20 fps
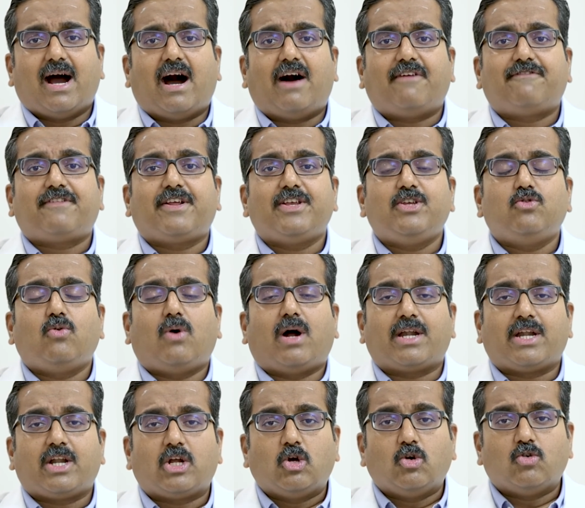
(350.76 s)
after you
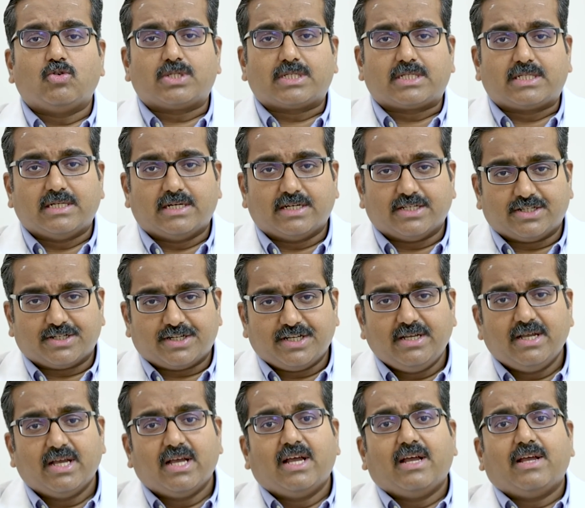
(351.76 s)
undergo
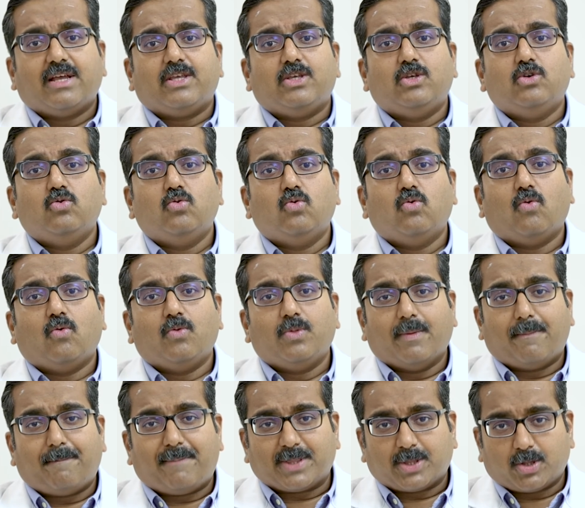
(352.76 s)
surgery,
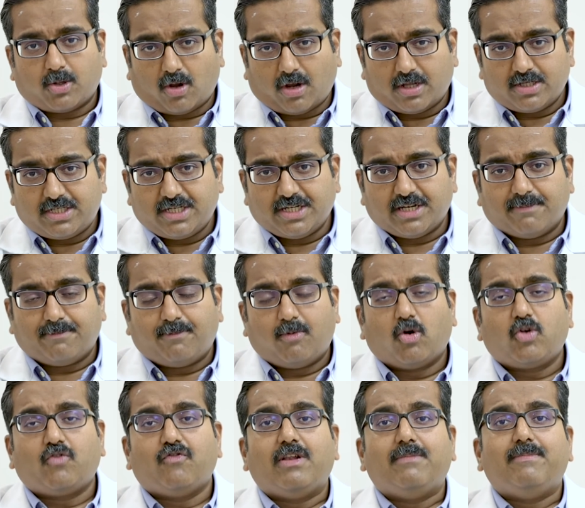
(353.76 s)
the pathology
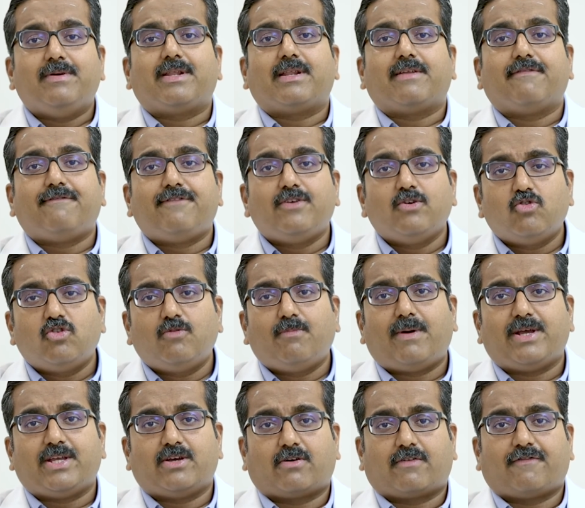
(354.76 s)
report will be reviewed
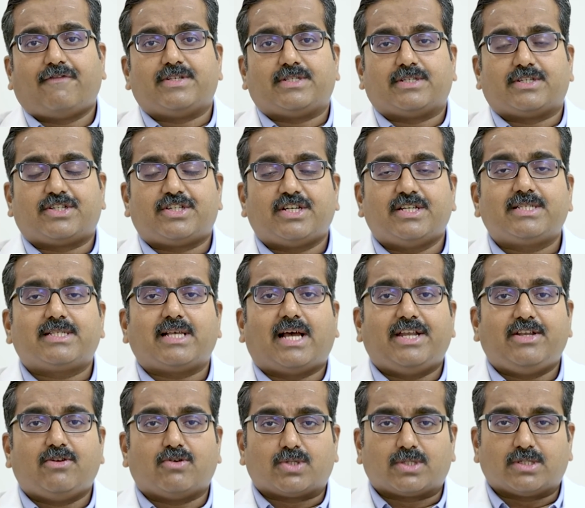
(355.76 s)
by your physicians
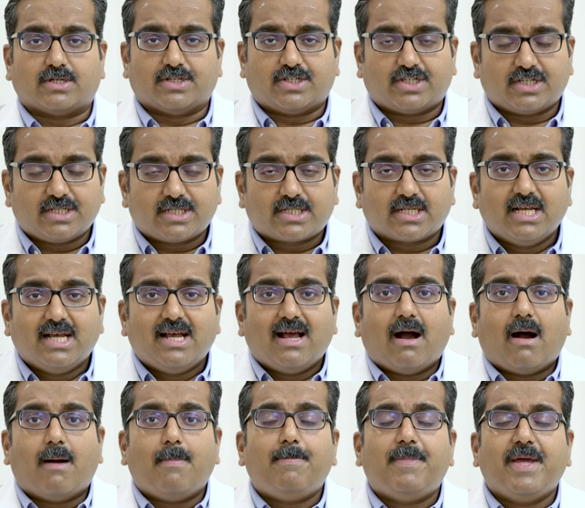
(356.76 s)
and your surgeons,
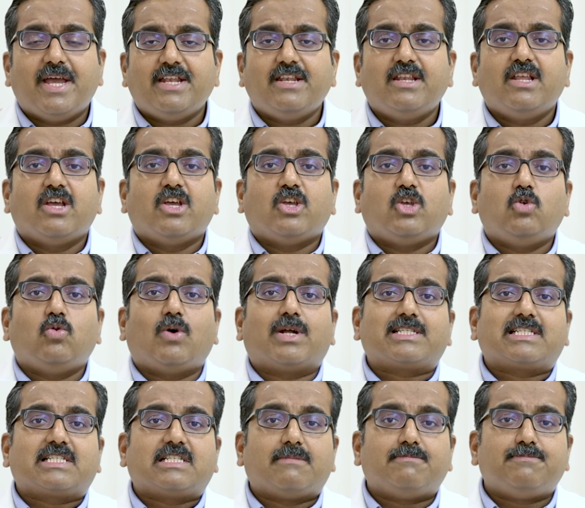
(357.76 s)
and then you
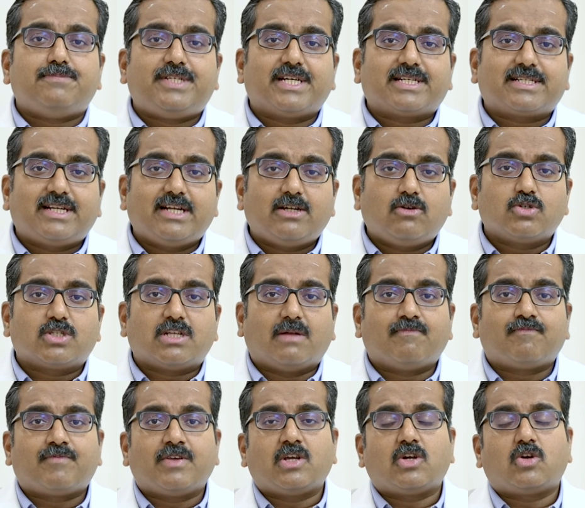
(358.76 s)
are subjected to
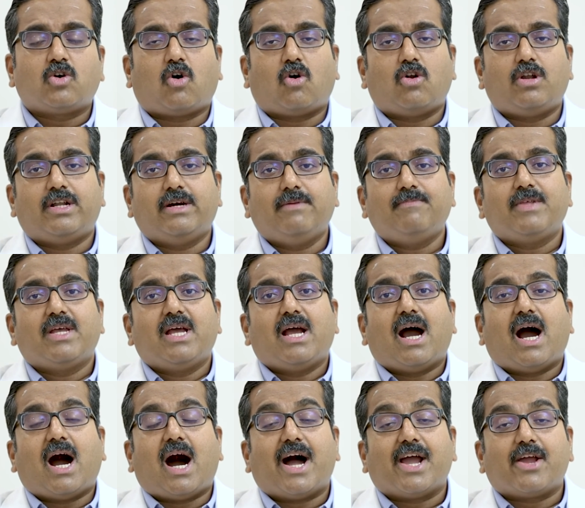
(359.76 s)
something called an
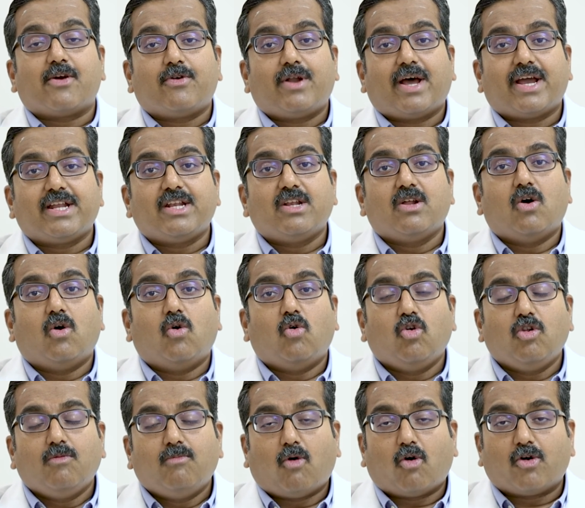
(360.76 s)
iodine
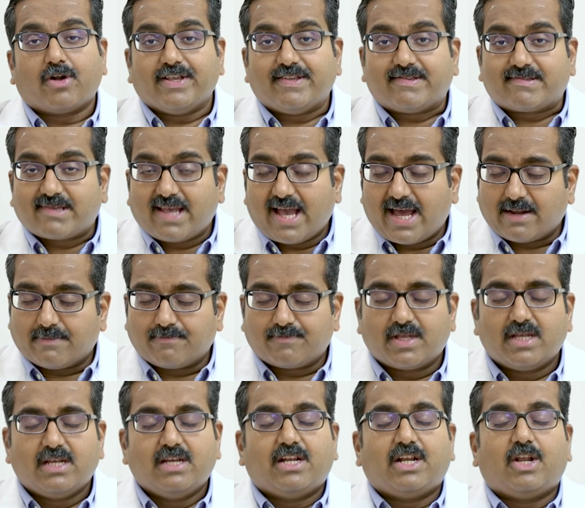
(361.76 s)
whole body scan.
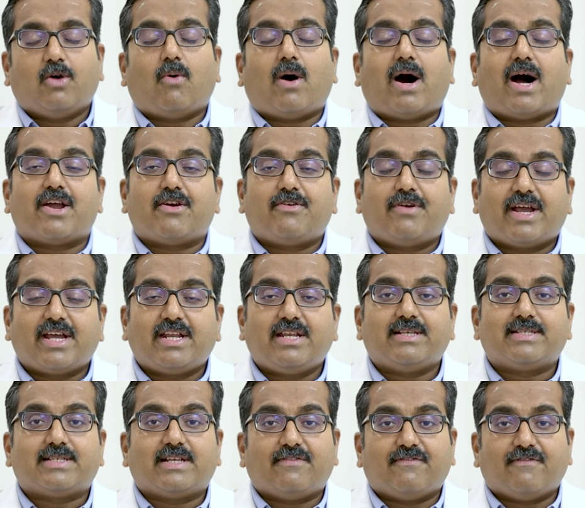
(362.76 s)
Now,
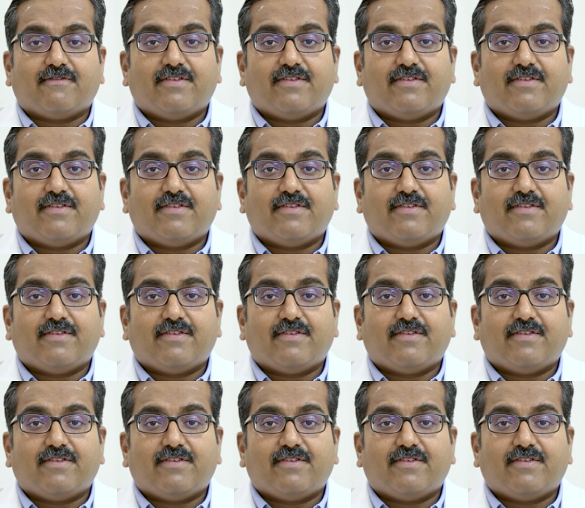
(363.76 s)
iodine scan is